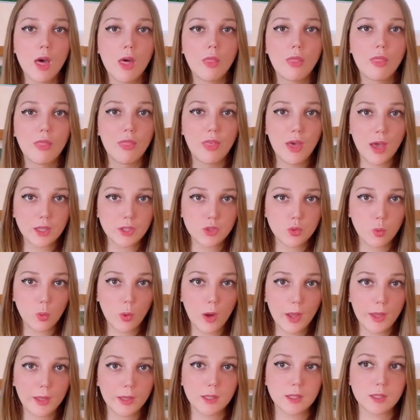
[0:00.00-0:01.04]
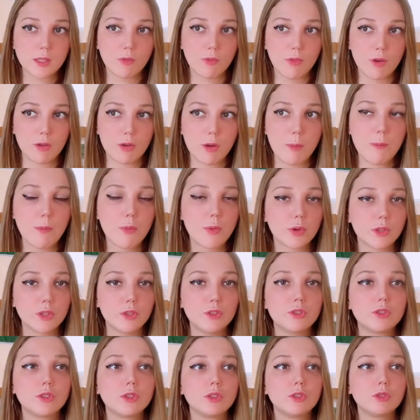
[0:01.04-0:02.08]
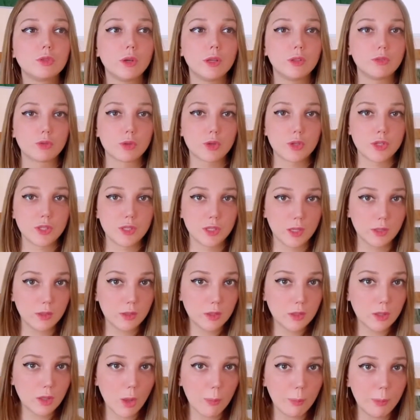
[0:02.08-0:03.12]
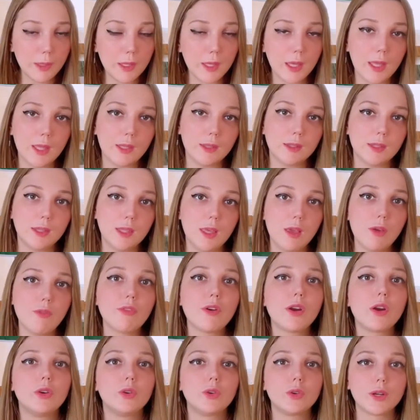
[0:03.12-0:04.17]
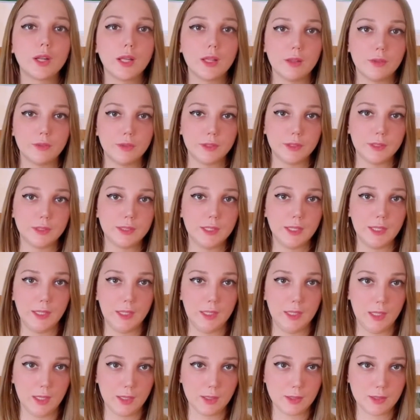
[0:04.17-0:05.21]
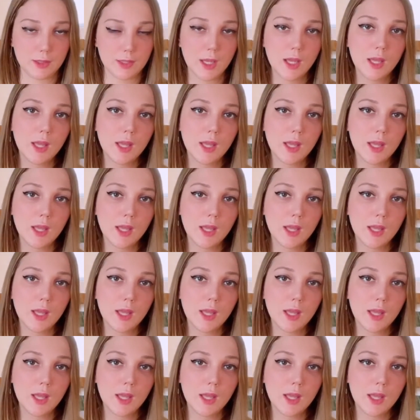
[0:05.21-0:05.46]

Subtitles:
That's why it's very important to understand the topic and give relevant ideas.